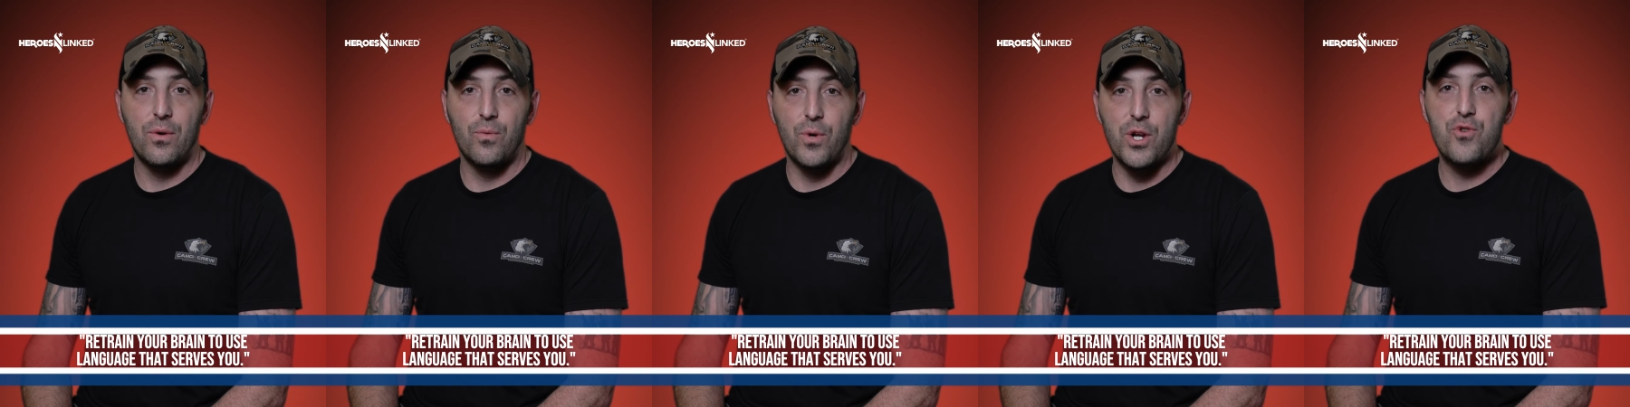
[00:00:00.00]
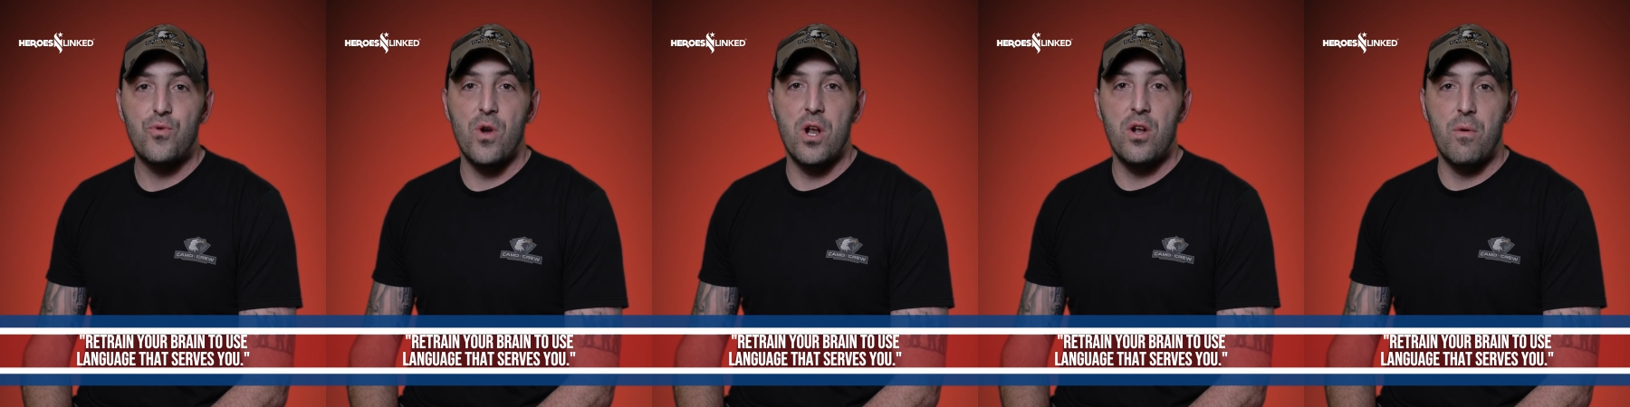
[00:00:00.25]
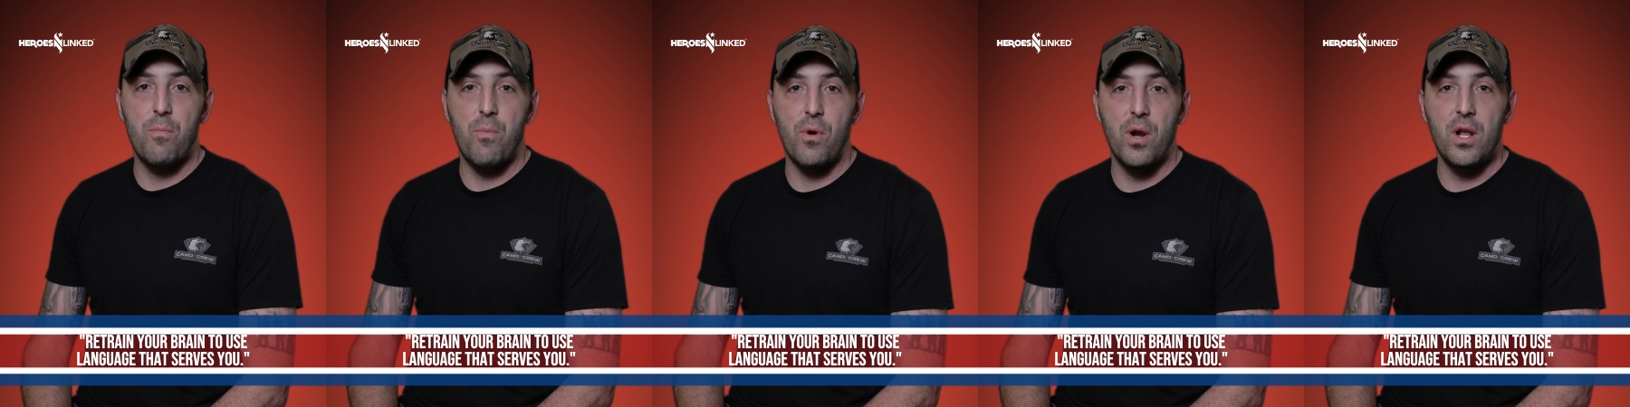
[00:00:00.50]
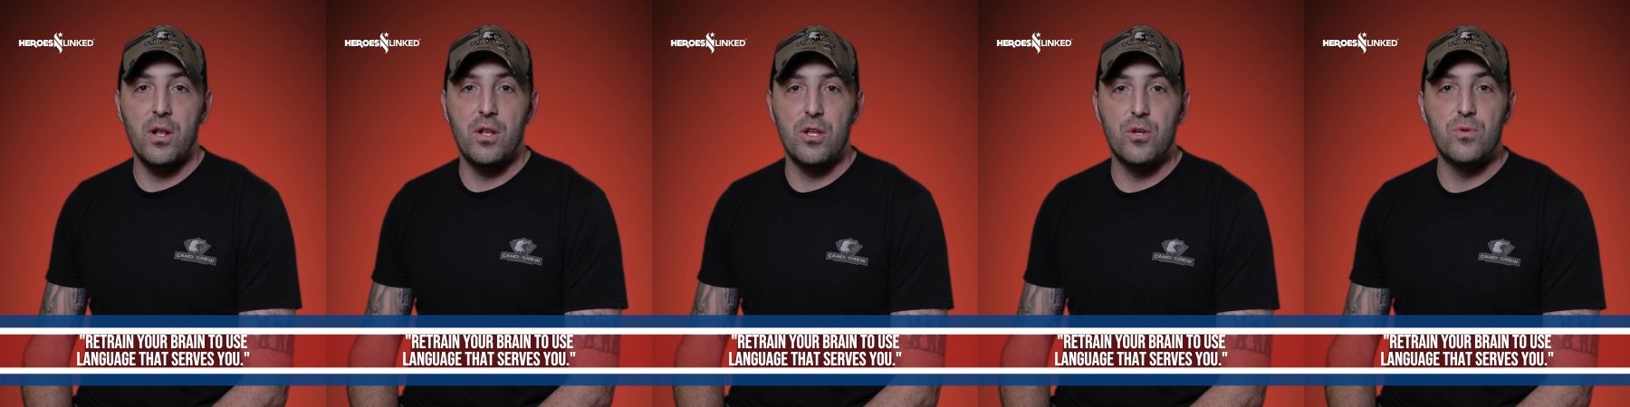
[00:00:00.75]
Retrain your
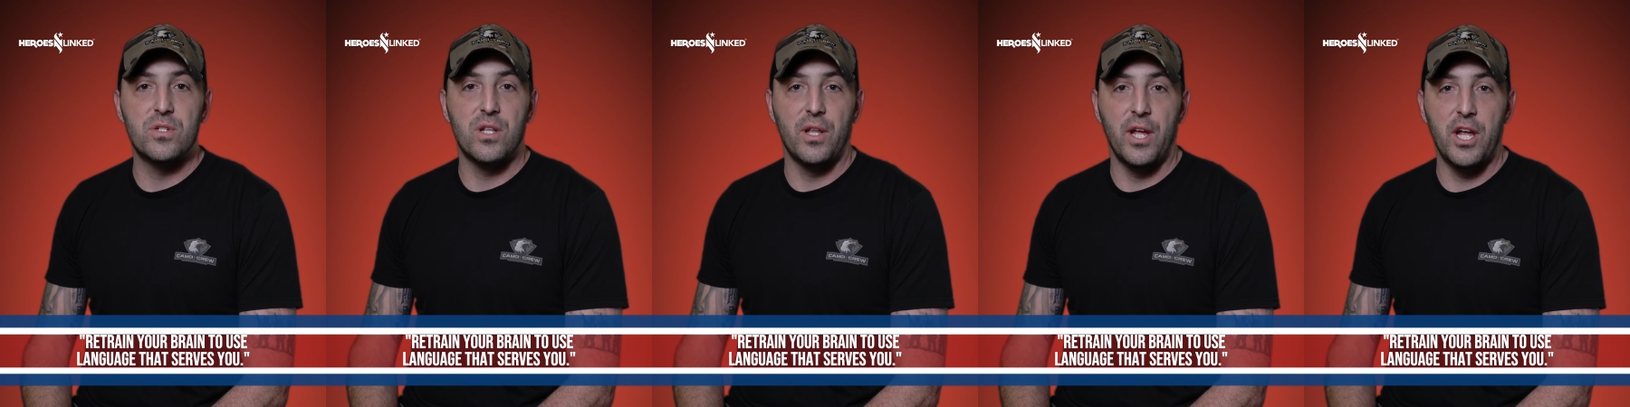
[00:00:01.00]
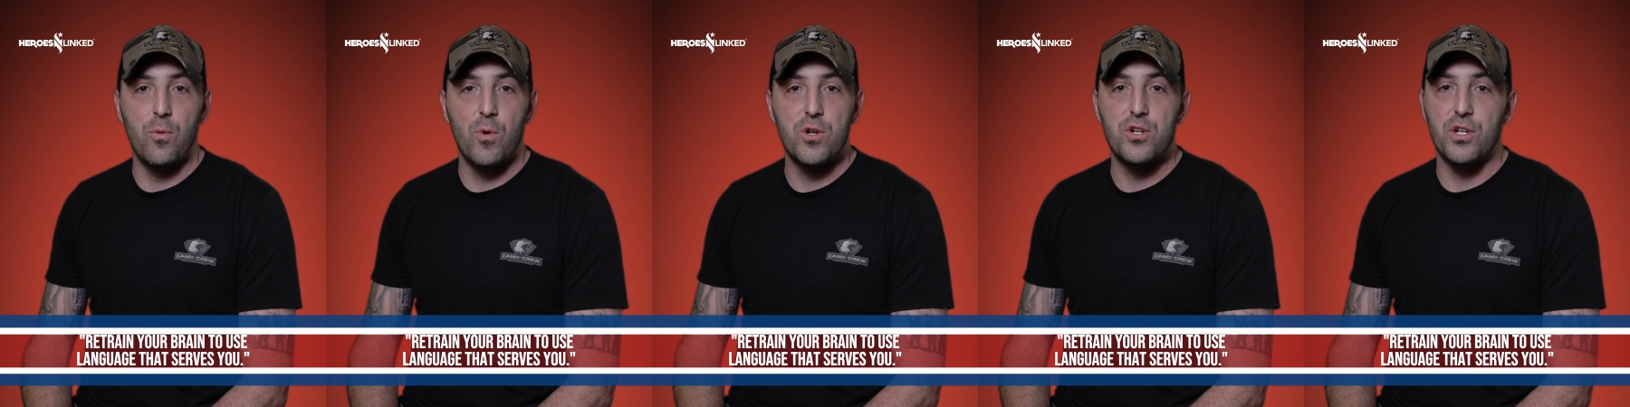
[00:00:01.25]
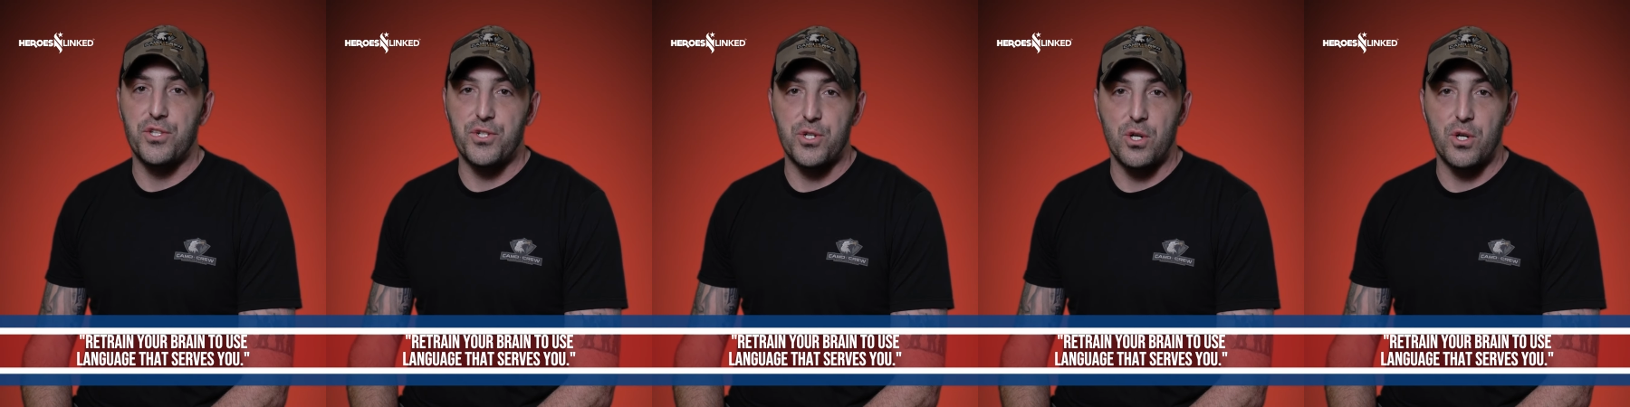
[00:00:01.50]
brain to use language that